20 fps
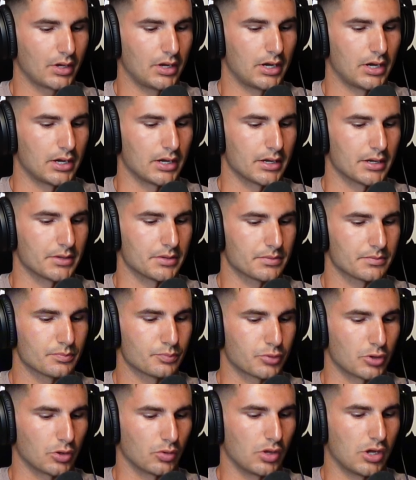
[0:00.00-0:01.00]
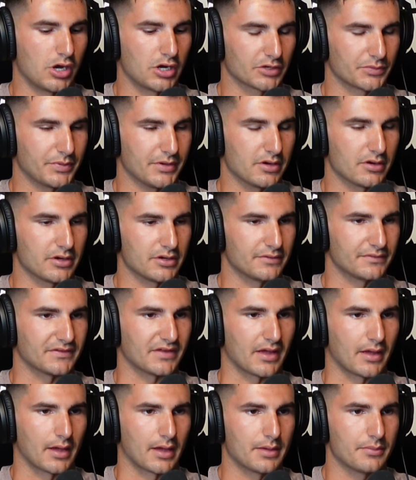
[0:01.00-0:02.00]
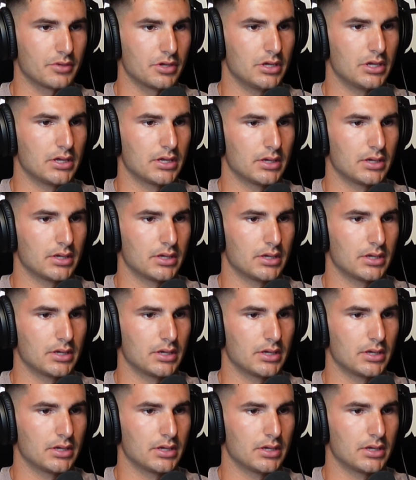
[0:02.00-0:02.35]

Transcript: a prolonged period of time